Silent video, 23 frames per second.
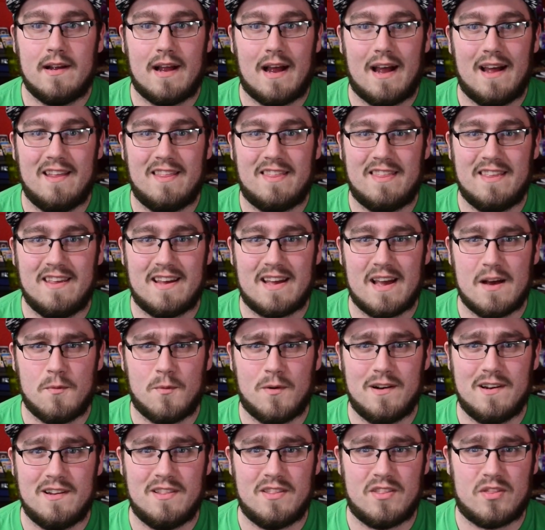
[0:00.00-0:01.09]
I think I
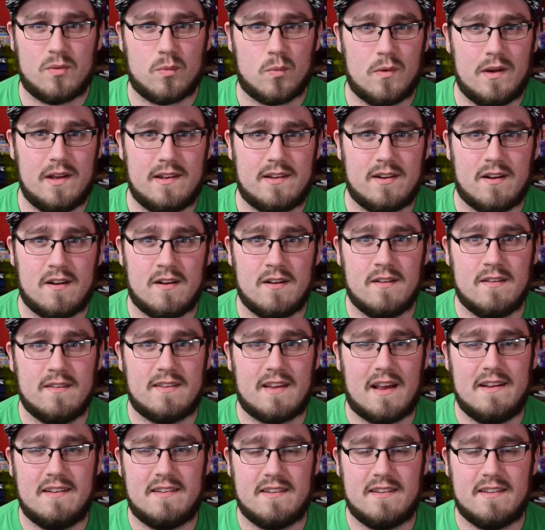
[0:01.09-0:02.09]
won in 3 turns.